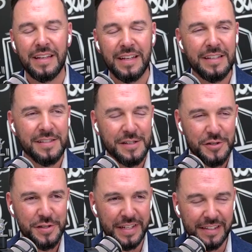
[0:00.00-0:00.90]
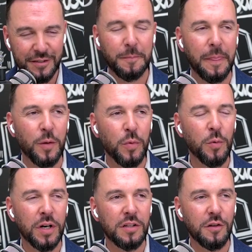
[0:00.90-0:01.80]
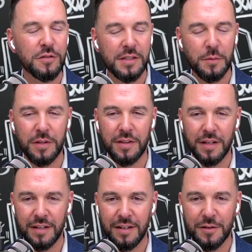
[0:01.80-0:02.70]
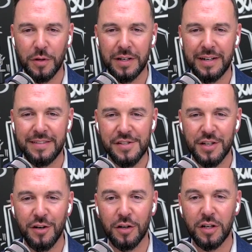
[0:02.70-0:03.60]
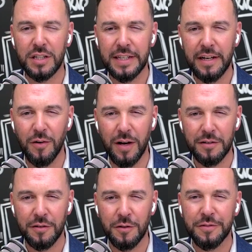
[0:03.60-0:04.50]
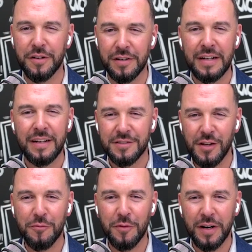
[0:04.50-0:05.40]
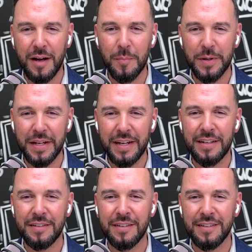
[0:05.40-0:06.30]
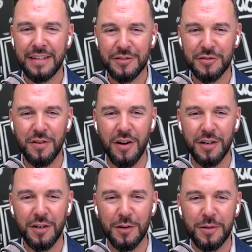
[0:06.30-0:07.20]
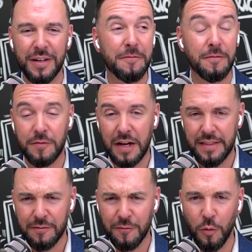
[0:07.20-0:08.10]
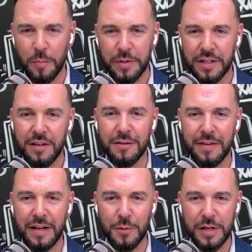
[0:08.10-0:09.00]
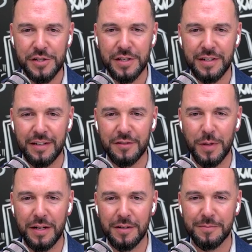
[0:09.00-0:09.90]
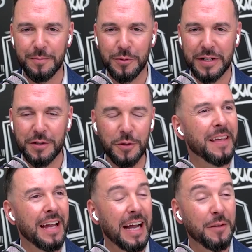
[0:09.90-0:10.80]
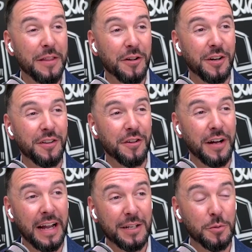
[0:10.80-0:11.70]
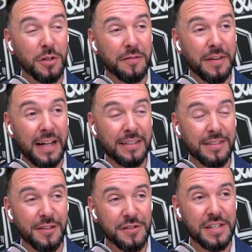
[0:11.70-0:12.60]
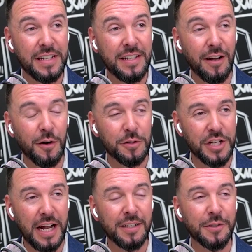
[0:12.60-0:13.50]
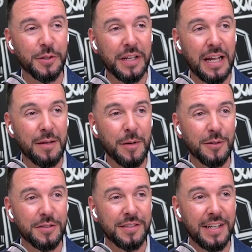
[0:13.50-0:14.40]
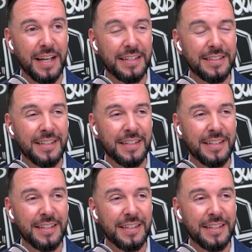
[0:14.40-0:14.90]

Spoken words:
It's interesting. So we work closely with an organization called Clio. I don't know, they're a software company in Toronto. I think $4 billion valuation as well. Pretty cool. Anyway, their annual event, their CEO, Jack Newton, came out and said,